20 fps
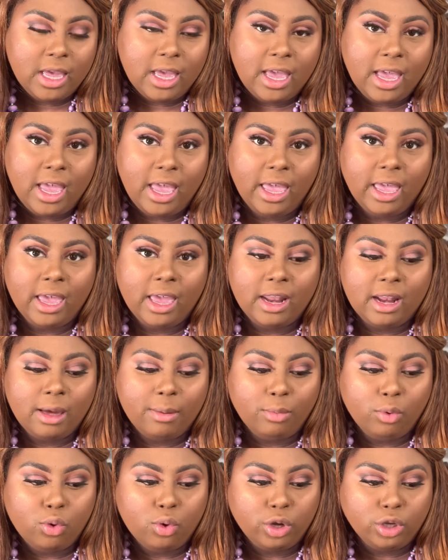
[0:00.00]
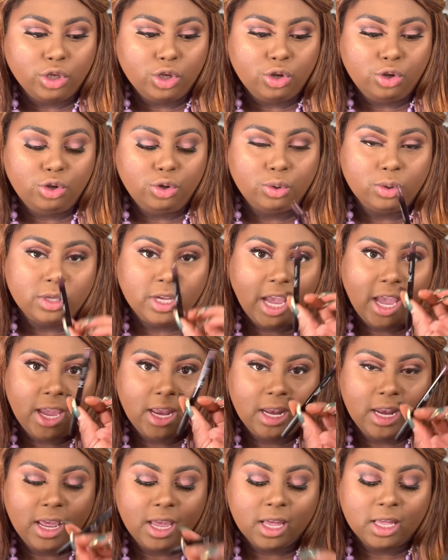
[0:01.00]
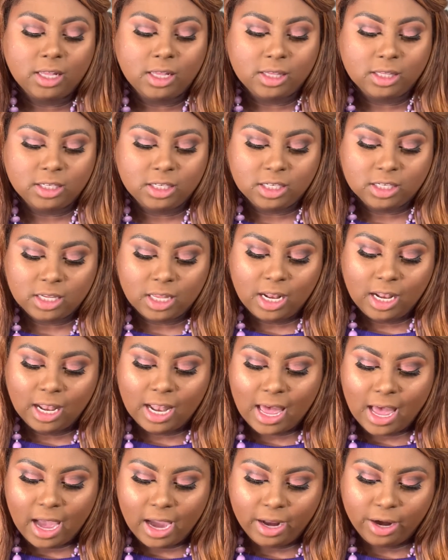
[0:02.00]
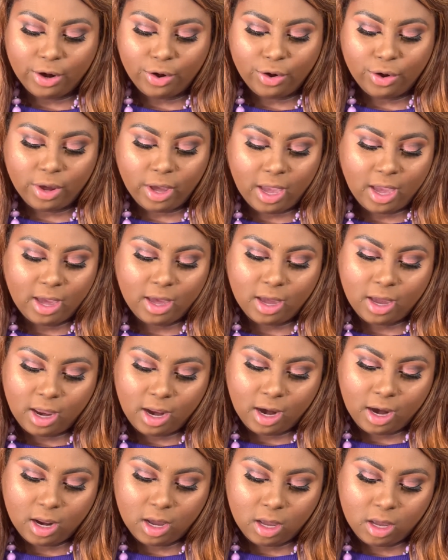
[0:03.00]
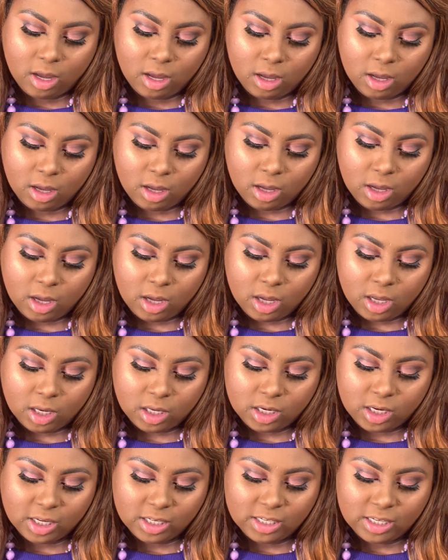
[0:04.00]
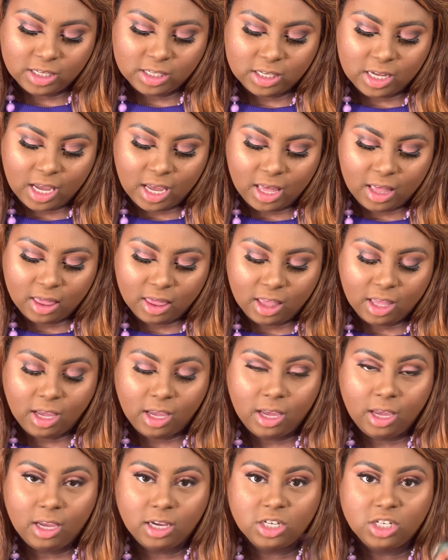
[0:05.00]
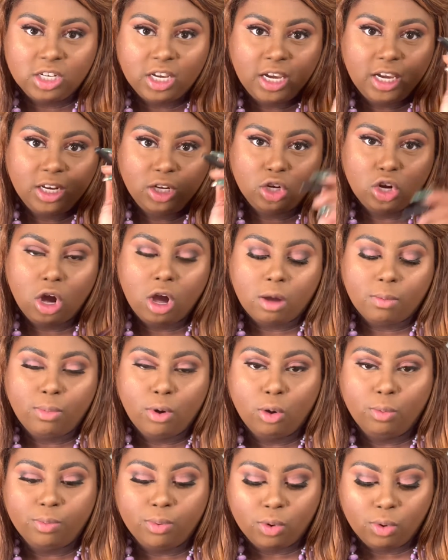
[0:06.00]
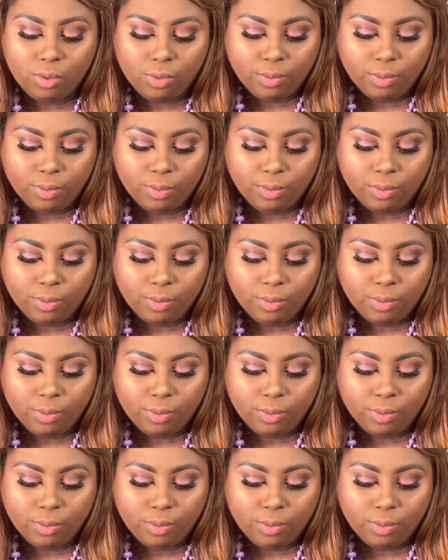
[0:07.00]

and I'm going to use a NYX liner and this is in the shade dark purple.